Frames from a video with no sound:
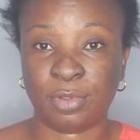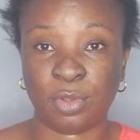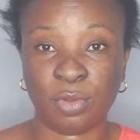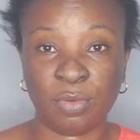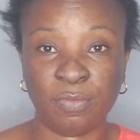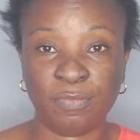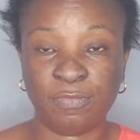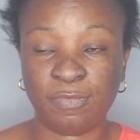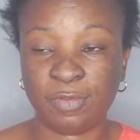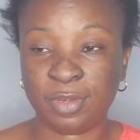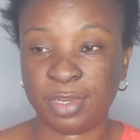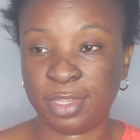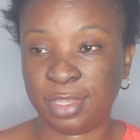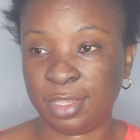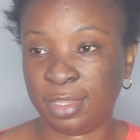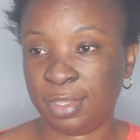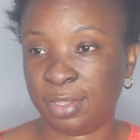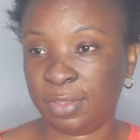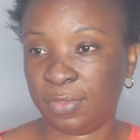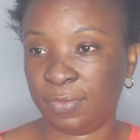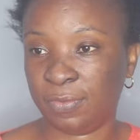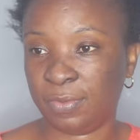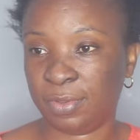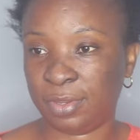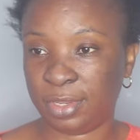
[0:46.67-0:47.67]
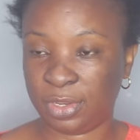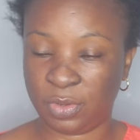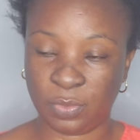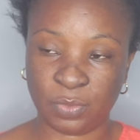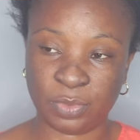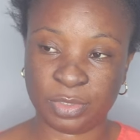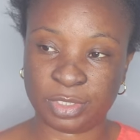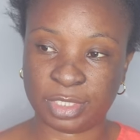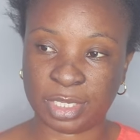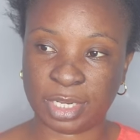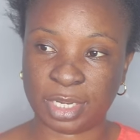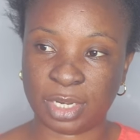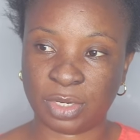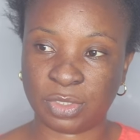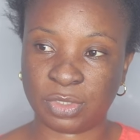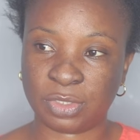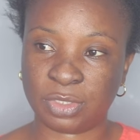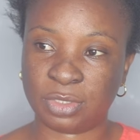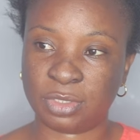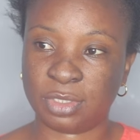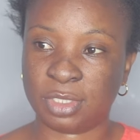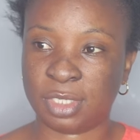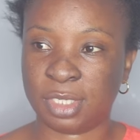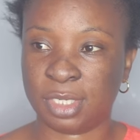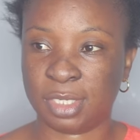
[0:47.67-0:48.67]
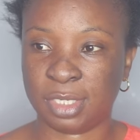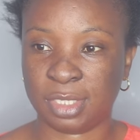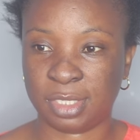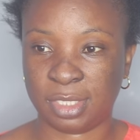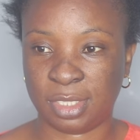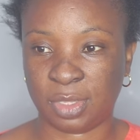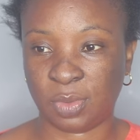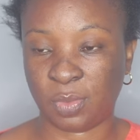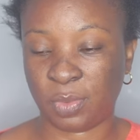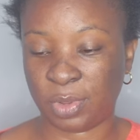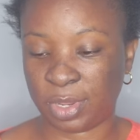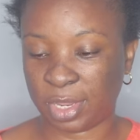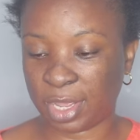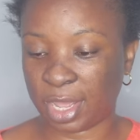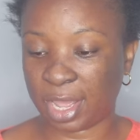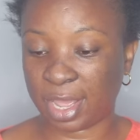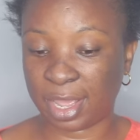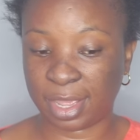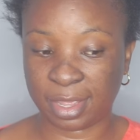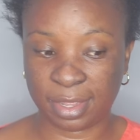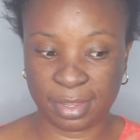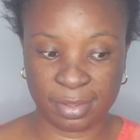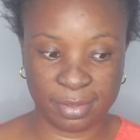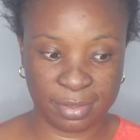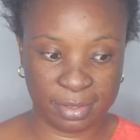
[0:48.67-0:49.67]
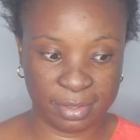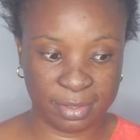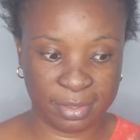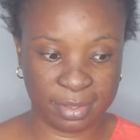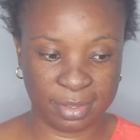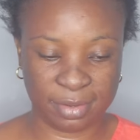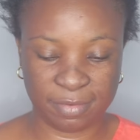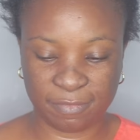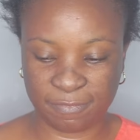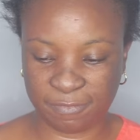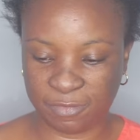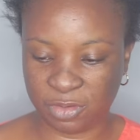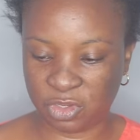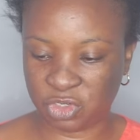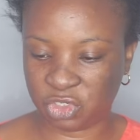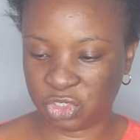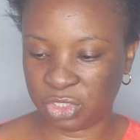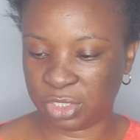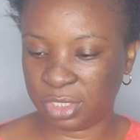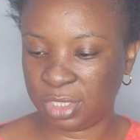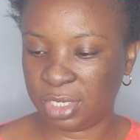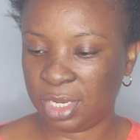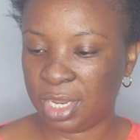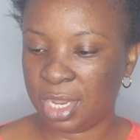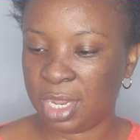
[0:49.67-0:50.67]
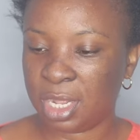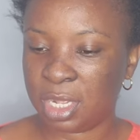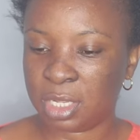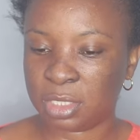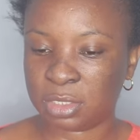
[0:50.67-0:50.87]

Hopefully it will turn out the way I envision.